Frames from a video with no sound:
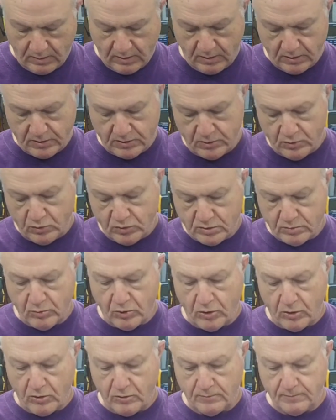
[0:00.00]
It's too
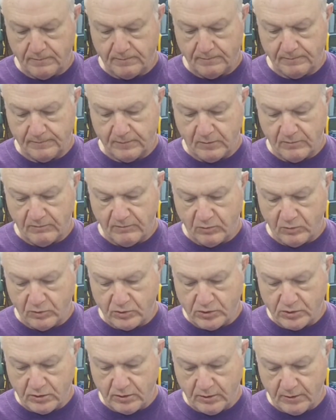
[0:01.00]
small,
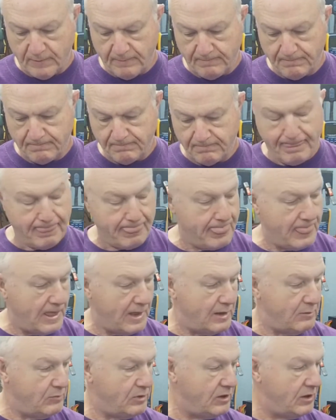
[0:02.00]
unfortunately.
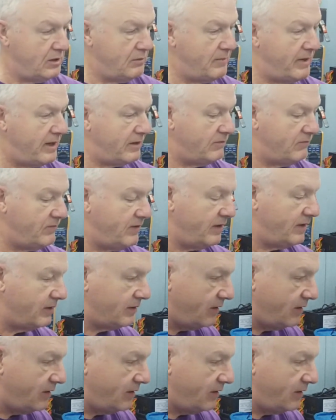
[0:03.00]
Let me get a magnifying